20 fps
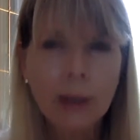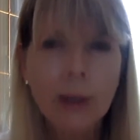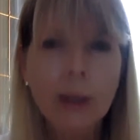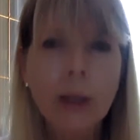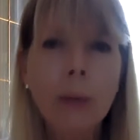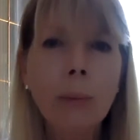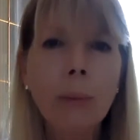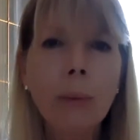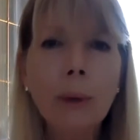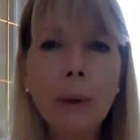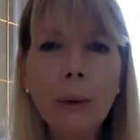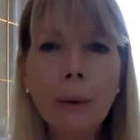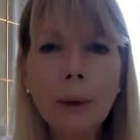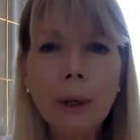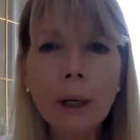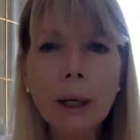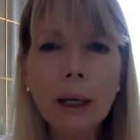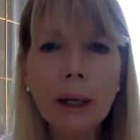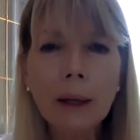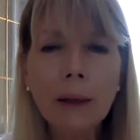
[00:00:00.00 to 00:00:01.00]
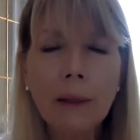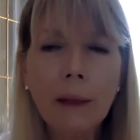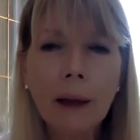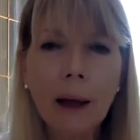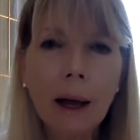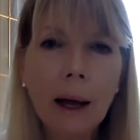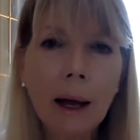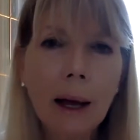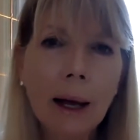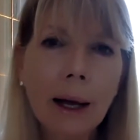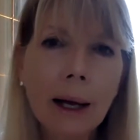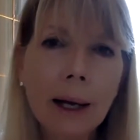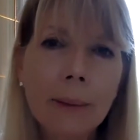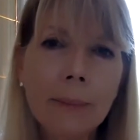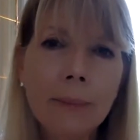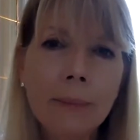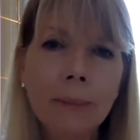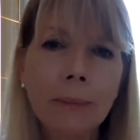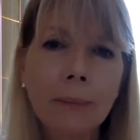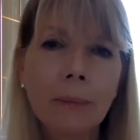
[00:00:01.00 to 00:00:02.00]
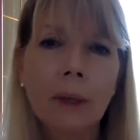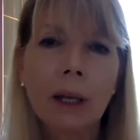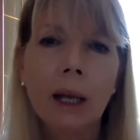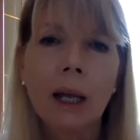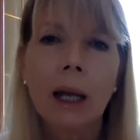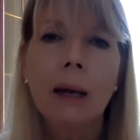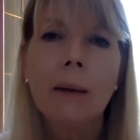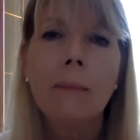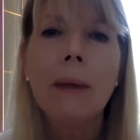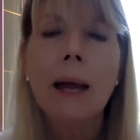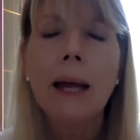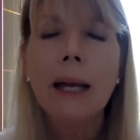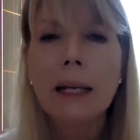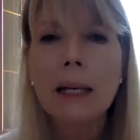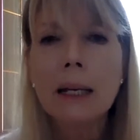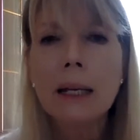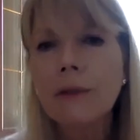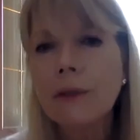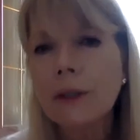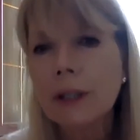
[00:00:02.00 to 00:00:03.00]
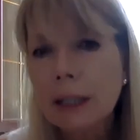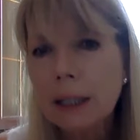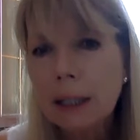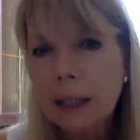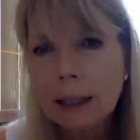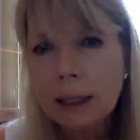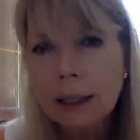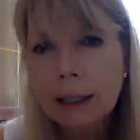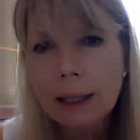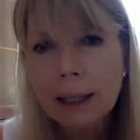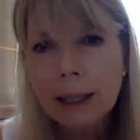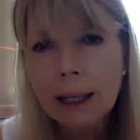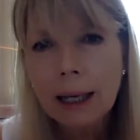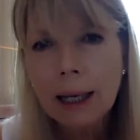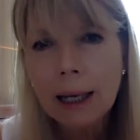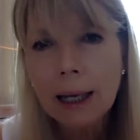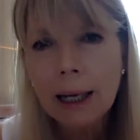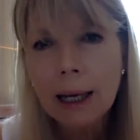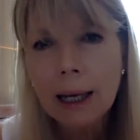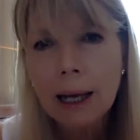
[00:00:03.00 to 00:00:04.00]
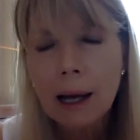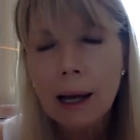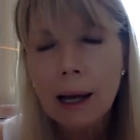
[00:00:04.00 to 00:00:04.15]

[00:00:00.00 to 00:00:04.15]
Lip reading: the beauty, the magnificence, the